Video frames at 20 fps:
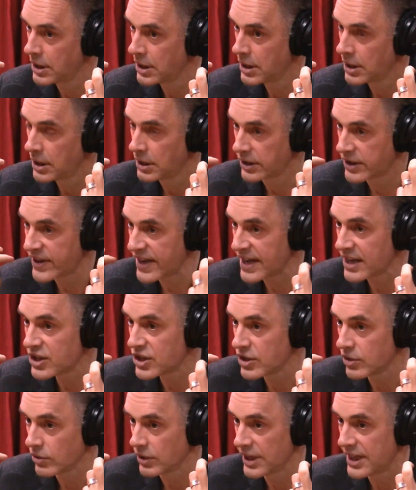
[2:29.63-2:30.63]
Things
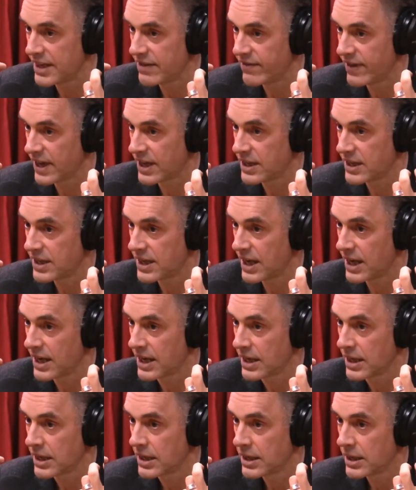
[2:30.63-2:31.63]
you leave
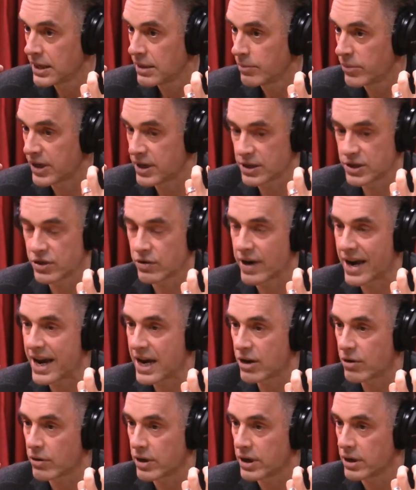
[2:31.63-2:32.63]
undone because you're
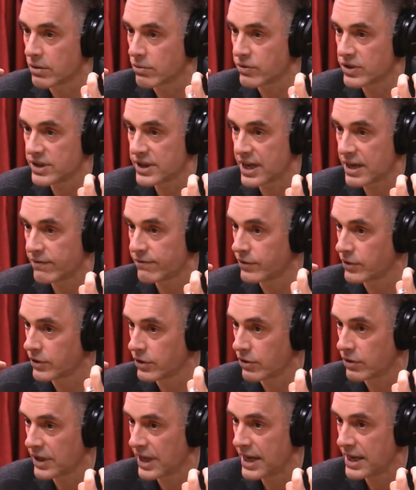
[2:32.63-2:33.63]
angry, you're resentful,
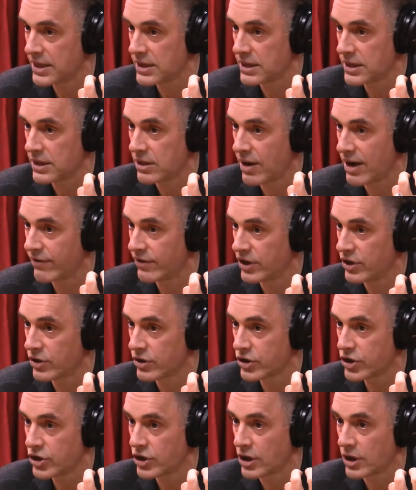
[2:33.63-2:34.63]
you're lazy, you have
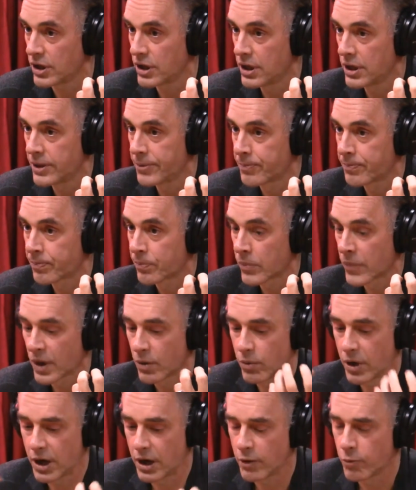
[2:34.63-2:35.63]
inertia.
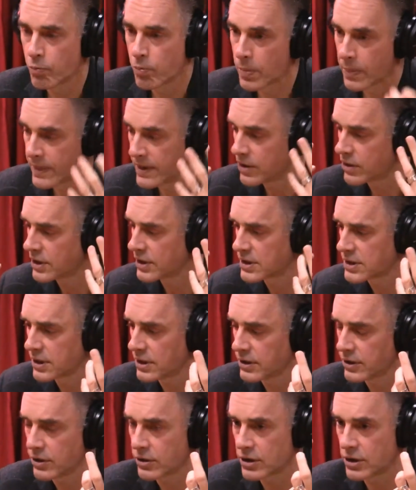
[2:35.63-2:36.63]
Well, you
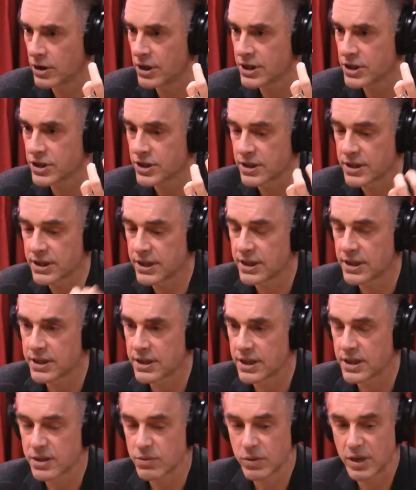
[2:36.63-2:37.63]
consult your conscience and it
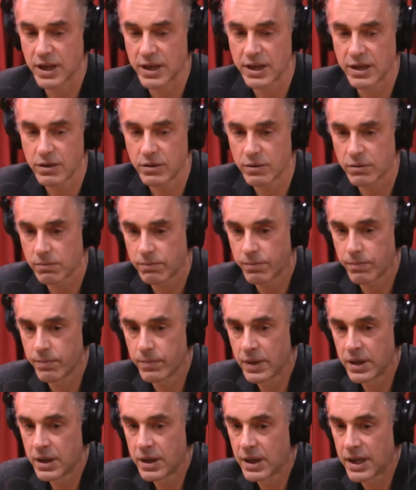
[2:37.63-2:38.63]
says, well, you know,
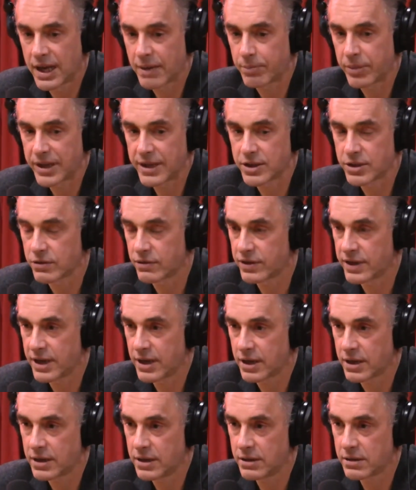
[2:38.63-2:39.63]
that place over there
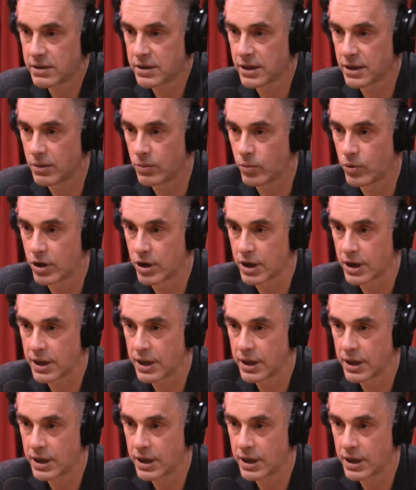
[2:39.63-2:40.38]
could use a little work.